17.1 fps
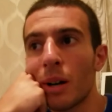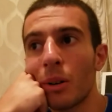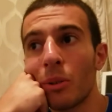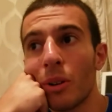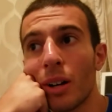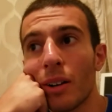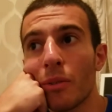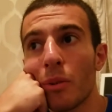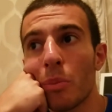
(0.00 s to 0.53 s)
will
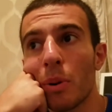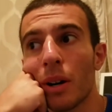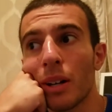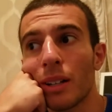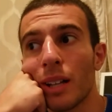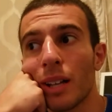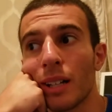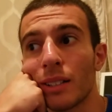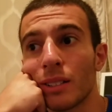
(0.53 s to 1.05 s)
have a
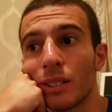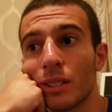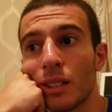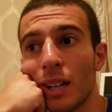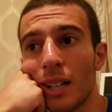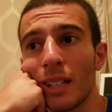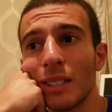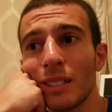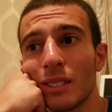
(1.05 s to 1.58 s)
podcast,
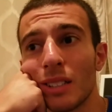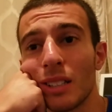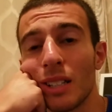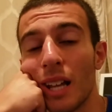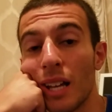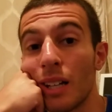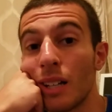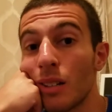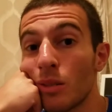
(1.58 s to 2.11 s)
I guess
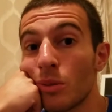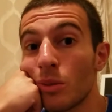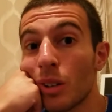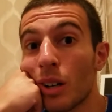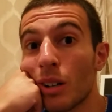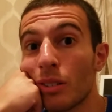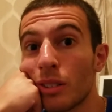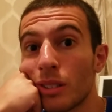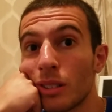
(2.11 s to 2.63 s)
today when
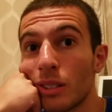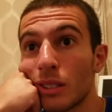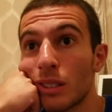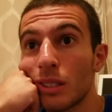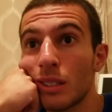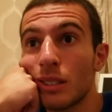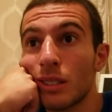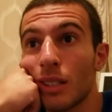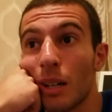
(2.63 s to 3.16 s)
I release
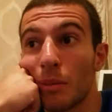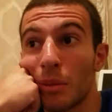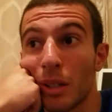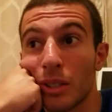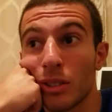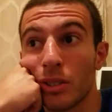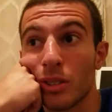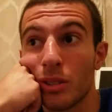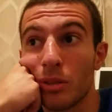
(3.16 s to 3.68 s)
this. I'm
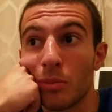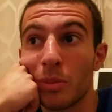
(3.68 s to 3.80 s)
not sure.